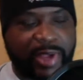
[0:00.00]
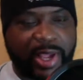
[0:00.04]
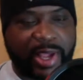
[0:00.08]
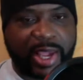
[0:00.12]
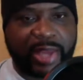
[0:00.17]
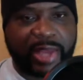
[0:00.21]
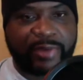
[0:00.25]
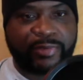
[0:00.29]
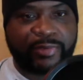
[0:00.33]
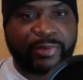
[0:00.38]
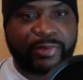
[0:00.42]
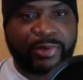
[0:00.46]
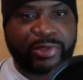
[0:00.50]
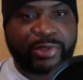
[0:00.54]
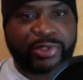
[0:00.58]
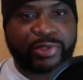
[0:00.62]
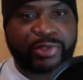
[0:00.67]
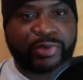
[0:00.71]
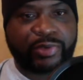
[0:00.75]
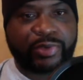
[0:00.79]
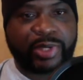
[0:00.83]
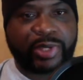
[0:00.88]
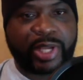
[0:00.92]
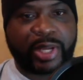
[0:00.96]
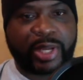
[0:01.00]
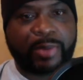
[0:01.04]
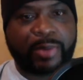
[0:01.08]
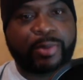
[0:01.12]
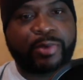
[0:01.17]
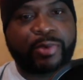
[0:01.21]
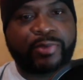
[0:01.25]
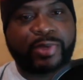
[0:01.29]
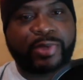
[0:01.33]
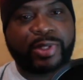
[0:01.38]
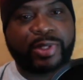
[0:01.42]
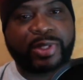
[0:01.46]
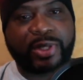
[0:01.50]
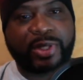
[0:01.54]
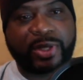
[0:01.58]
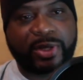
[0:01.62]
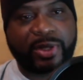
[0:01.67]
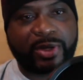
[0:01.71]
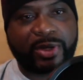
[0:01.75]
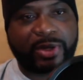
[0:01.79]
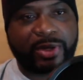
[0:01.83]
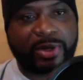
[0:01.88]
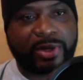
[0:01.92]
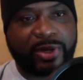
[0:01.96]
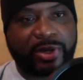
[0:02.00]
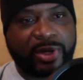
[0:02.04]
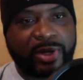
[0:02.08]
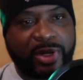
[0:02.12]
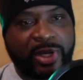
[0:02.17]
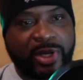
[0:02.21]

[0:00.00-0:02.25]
anniversary at a movie theater